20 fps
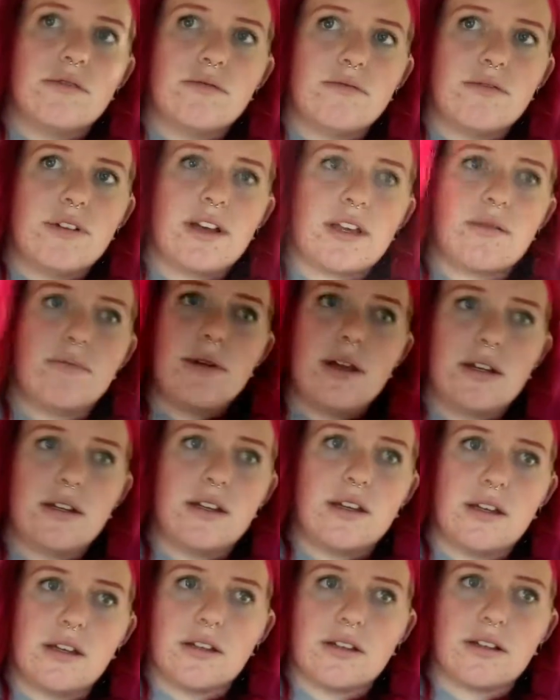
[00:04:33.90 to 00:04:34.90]

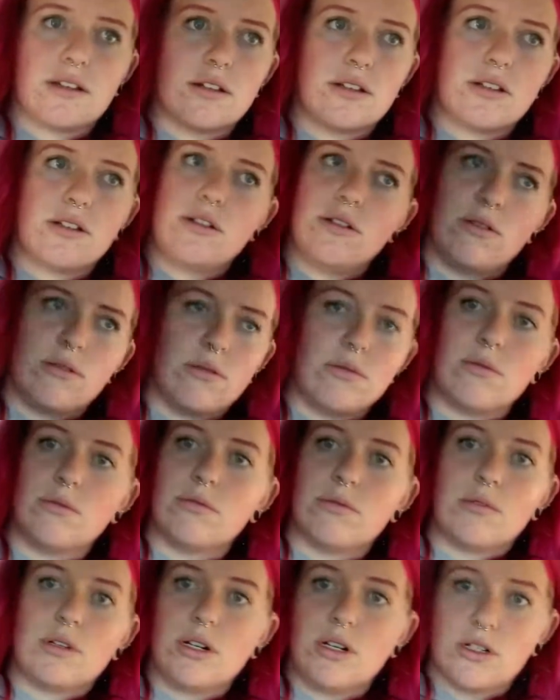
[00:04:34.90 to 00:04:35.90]
recommending
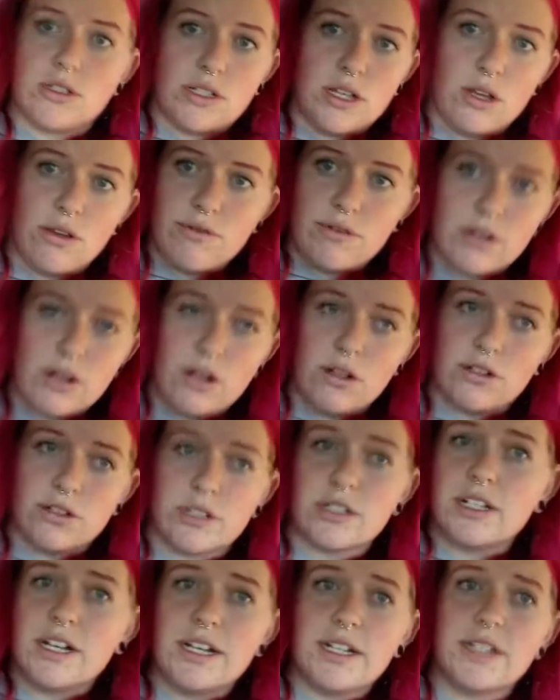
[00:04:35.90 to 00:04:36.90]
to herself and all her
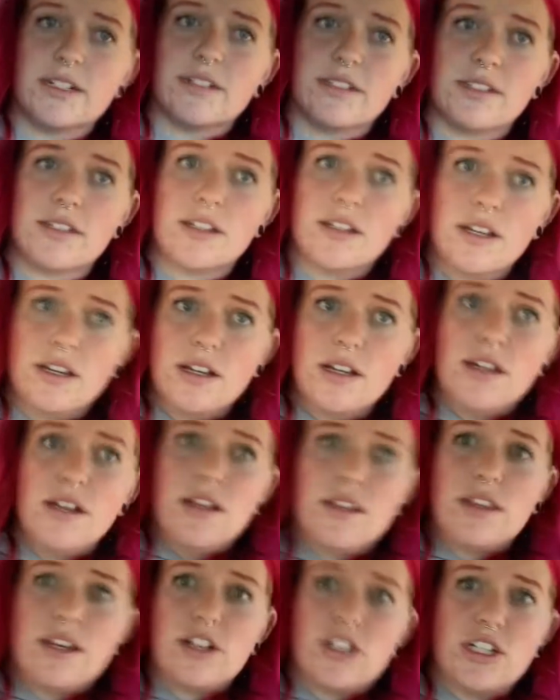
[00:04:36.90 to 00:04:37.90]
clients
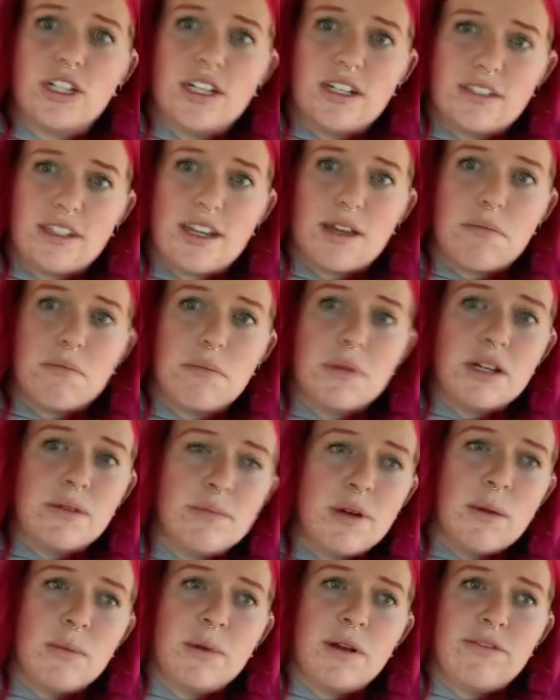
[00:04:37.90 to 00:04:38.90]
that she gets like a
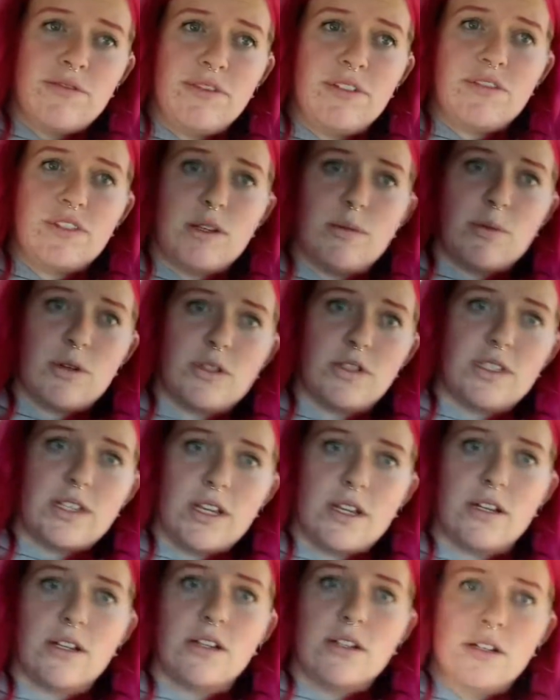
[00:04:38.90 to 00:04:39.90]
minimum of
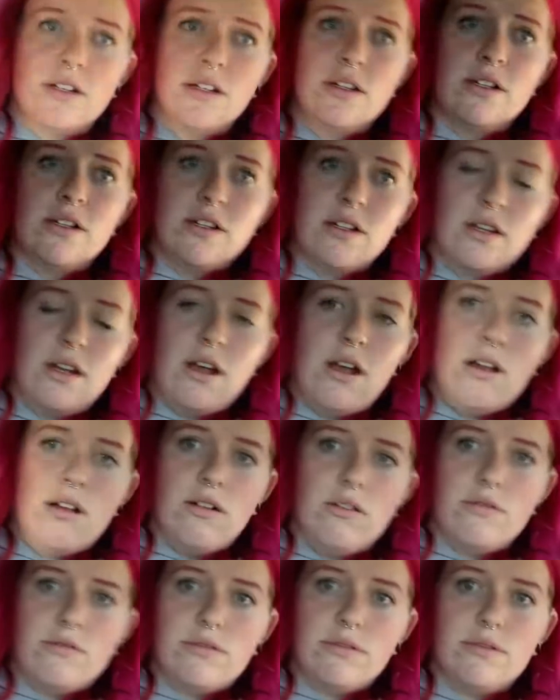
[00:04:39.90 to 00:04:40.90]
50%
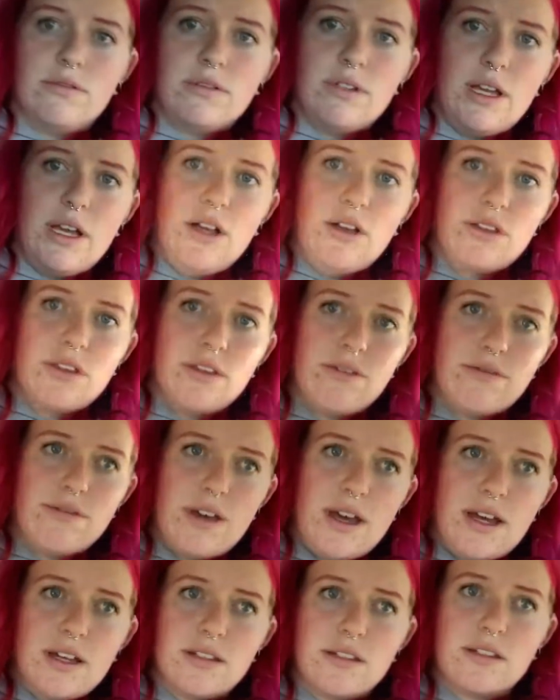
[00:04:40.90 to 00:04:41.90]
of healthy
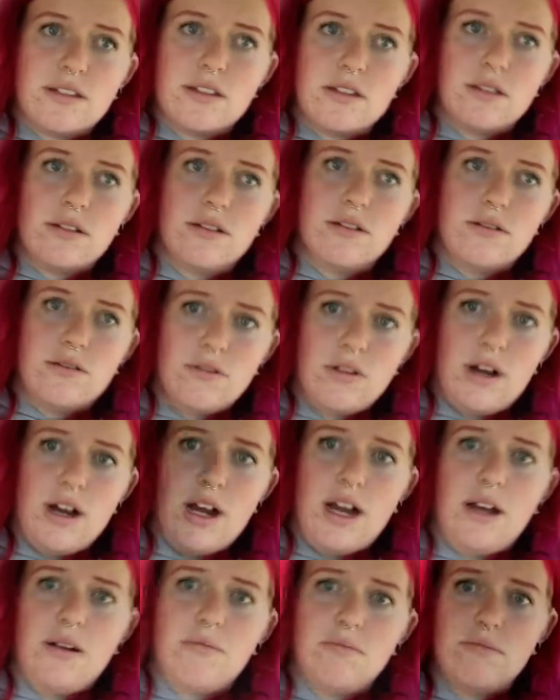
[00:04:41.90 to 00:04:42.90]
fats,
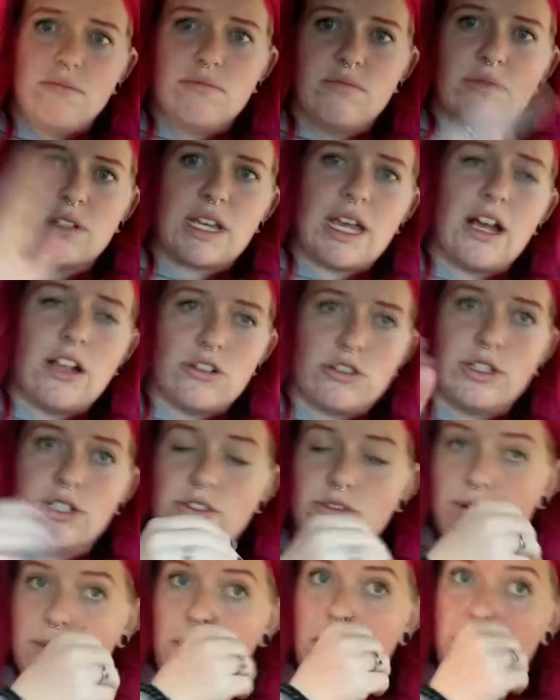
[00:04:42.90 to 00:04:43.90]
um, calories
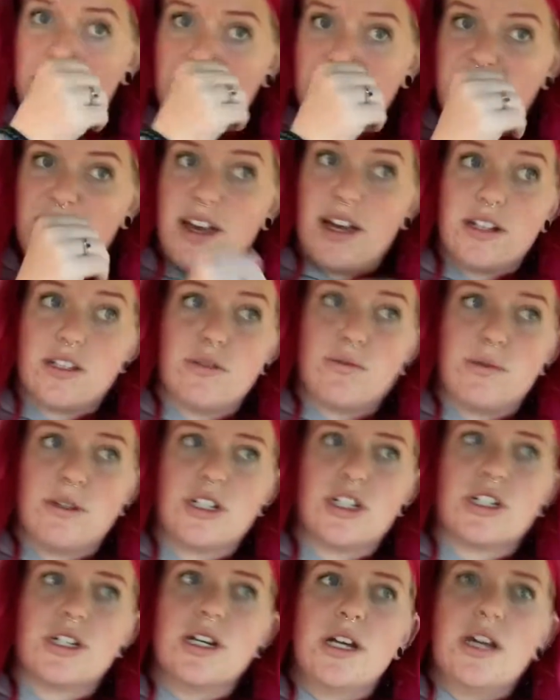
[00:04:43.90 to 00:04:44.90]
from healthy fats,
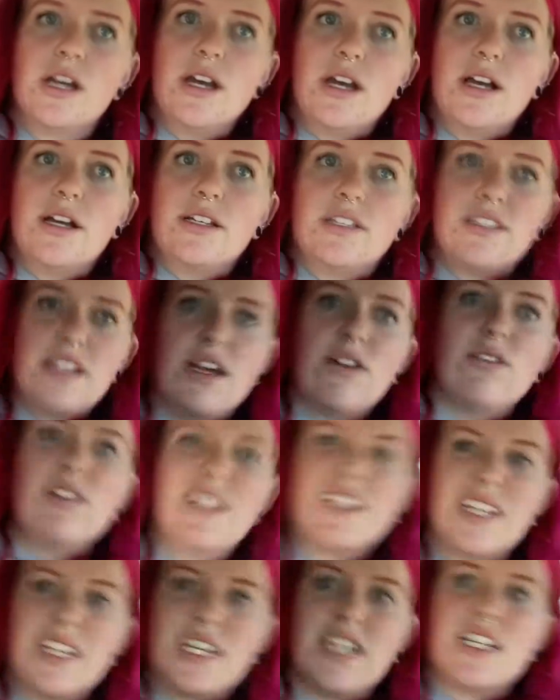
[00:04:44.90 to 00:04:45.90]
which
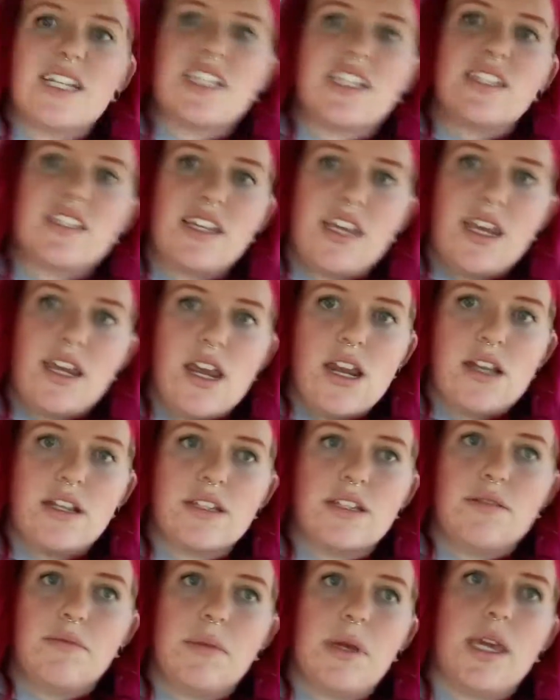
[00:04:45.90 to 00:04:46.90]
sounded insane
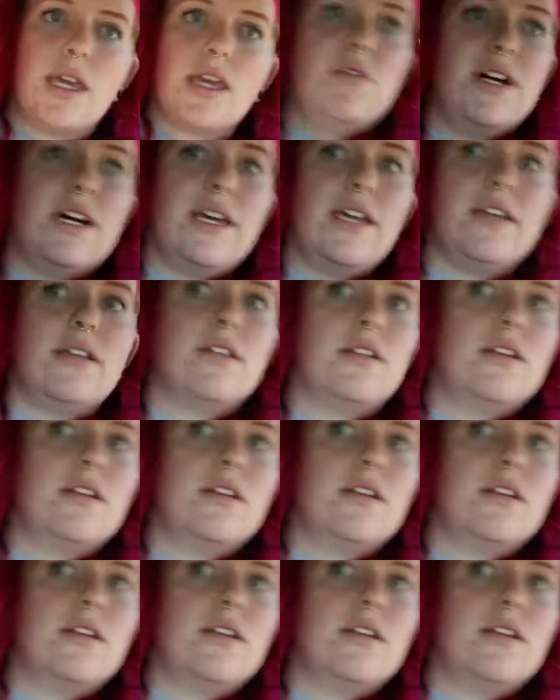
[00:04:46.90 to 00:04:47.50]
to me. But